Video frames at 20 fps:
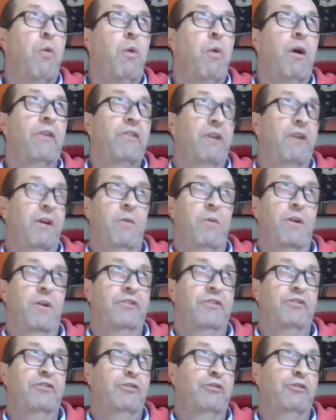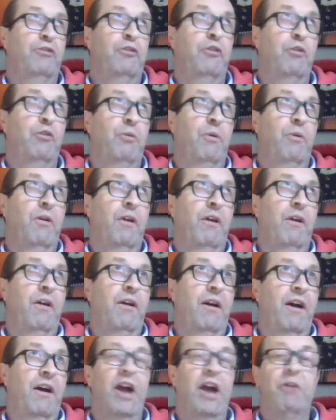what I wanted to do,
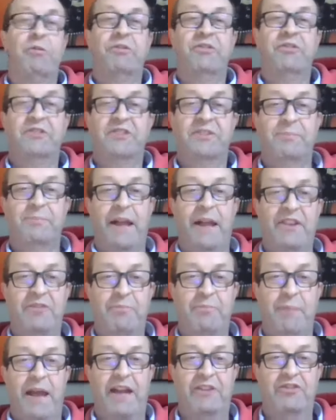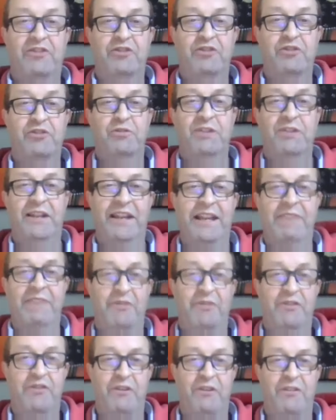I was dispatched back to do the
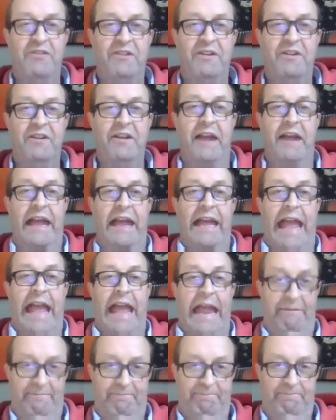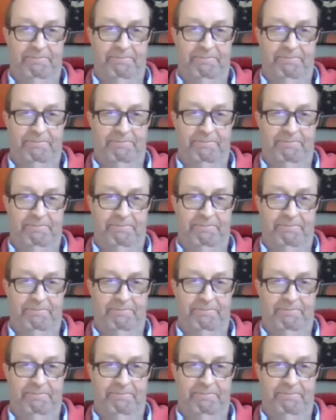leaving cert again.